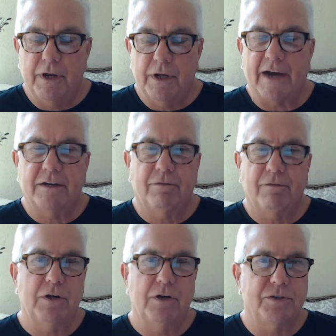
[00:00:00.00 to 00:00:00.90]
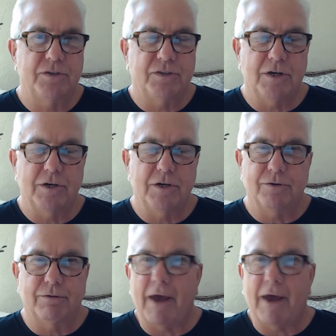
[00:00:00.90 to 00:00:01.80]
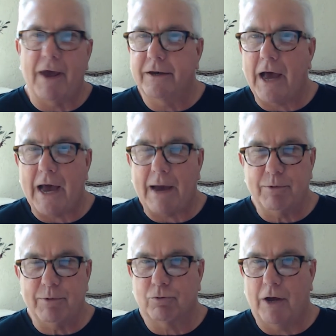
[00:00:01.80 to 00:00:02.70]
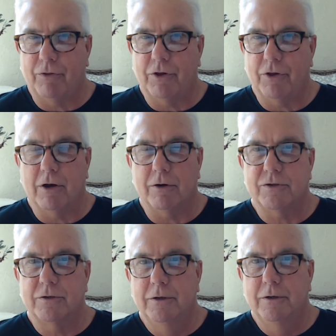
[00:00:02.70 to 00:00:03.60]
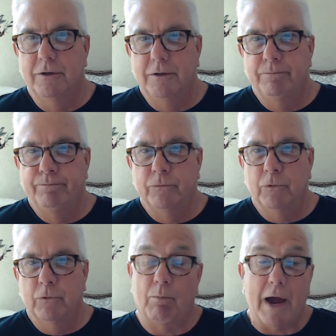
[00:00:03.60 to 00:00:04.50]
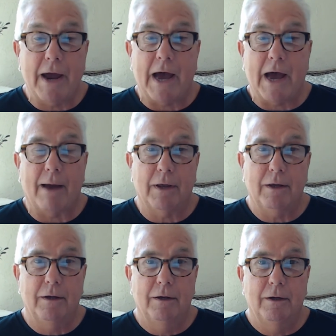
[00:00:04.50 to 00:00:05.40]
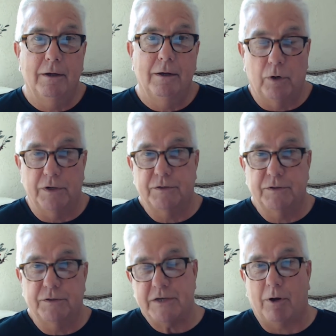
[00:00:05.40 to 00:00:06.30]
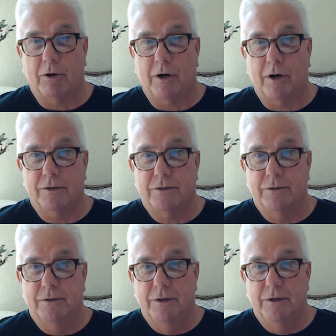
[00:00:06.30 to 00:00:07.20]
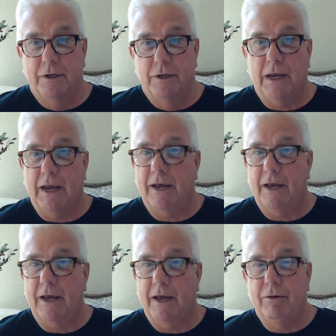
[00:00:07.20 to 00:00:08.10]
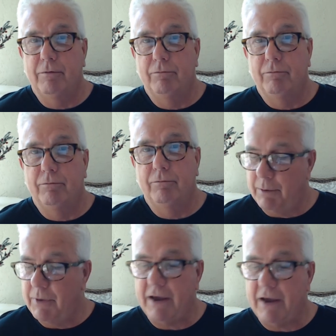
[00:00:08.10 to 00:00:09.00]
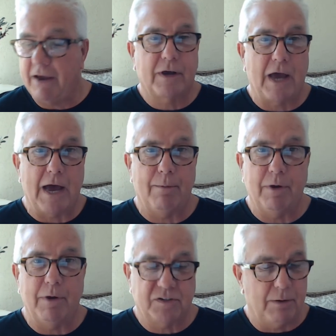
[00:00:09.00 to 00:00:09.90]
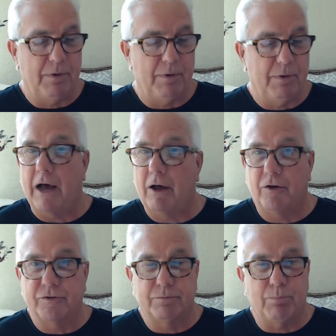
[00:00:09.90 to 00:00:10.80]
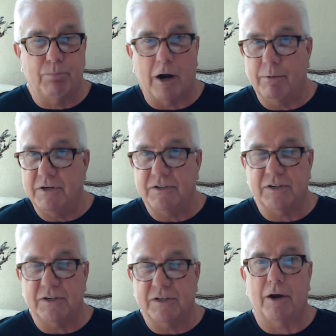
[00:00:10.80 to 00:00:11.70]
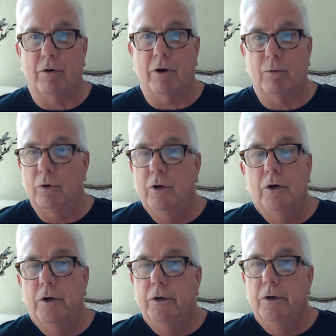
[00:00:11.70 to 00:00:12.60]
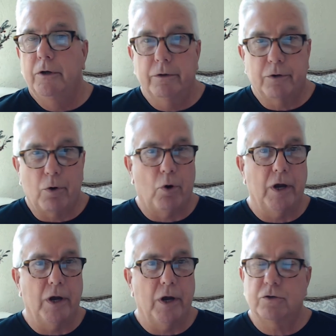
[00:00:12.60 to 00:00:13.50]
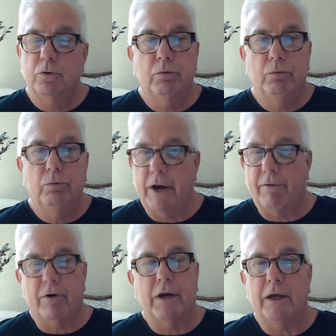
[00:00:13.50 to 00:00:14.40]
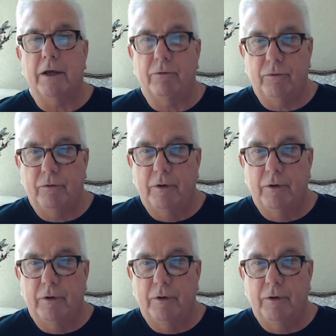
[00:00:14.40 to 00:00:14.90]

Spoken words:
active adults and seniors have had hobbies throughout the years. My hobby was baseball cards, and some have comics, some have dolls, Barbies, etc., coins, whatever it is.